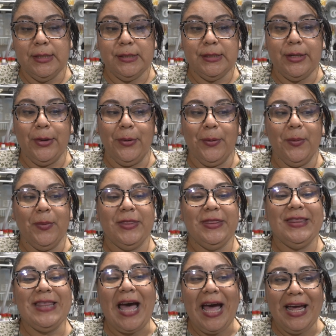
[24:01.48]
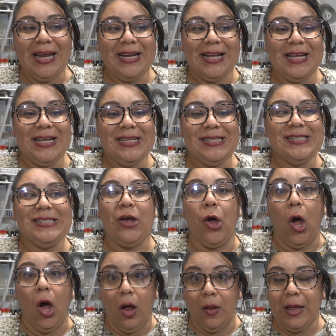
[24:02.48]
So that is
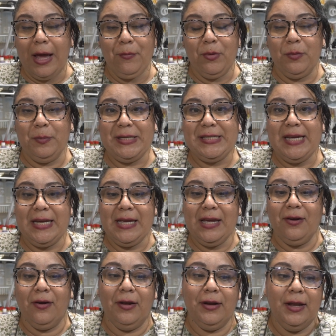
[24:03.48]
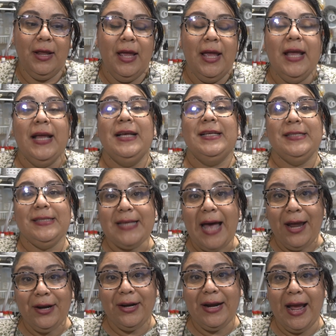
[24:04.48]
all I will be taking on
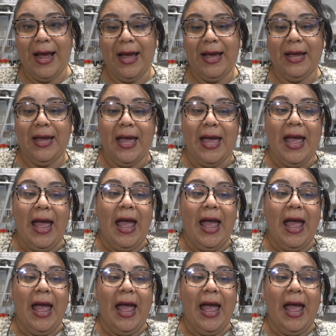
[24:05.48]
Saturday,